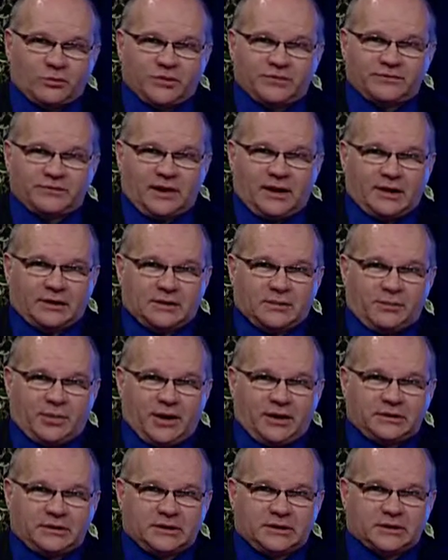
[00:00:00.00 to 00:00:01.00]
We've talked
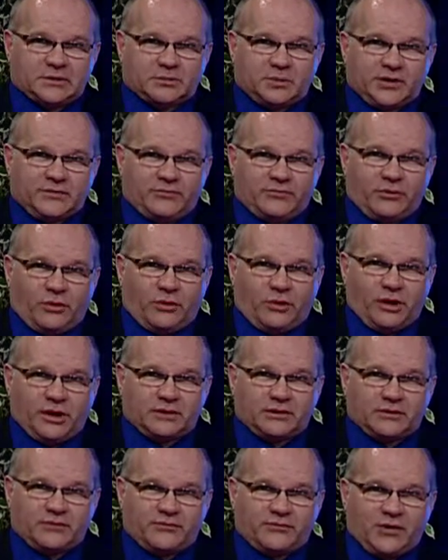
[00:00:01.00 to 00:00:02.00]
about this before
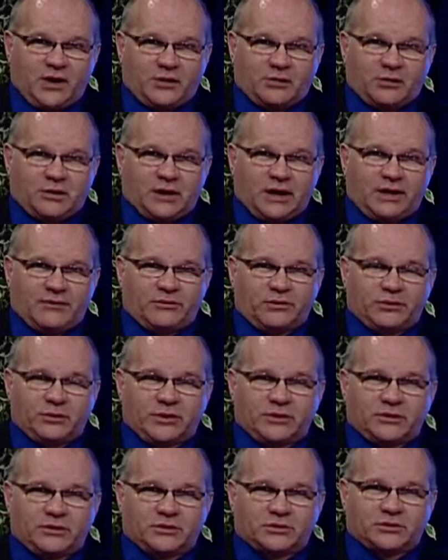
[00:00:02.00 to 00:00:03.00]
at the federal level,
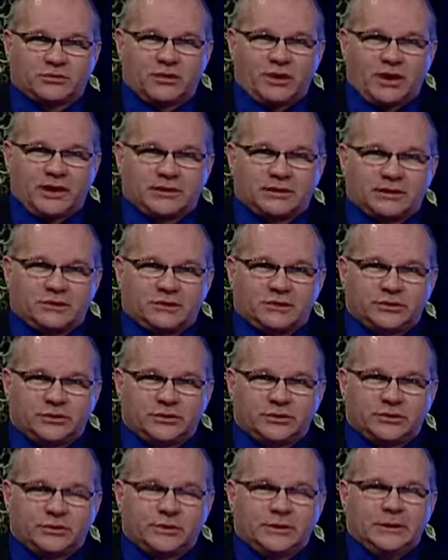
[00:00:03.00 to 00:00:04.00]
what they're trying to
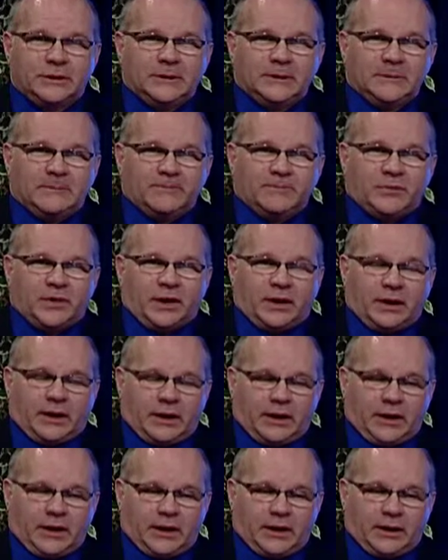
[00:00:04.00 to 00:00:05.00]
do,
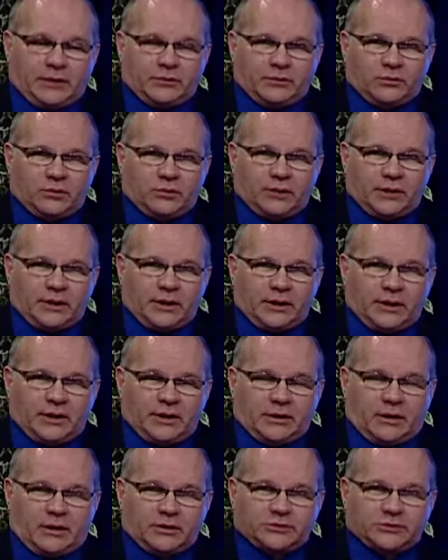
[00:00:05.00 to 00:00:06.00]
and
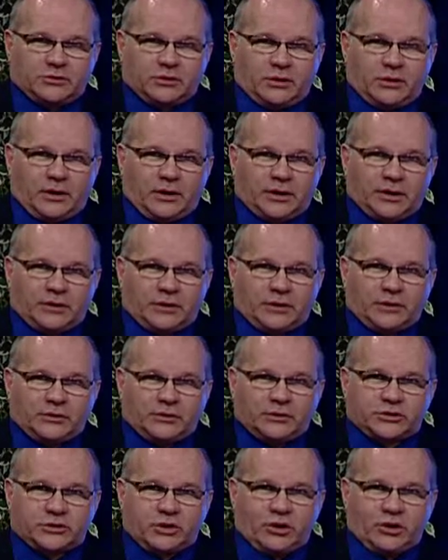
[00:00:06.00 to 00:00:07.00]
also on another
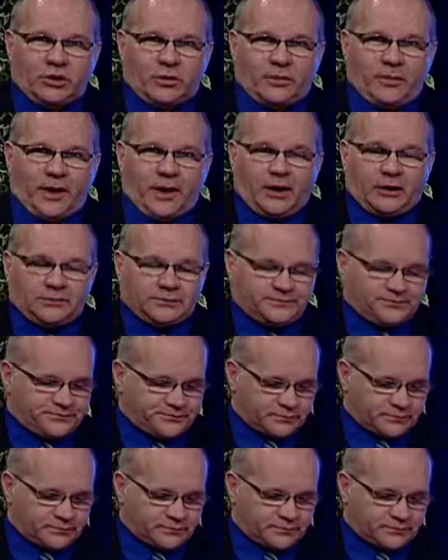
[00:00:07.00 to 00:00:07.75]
show about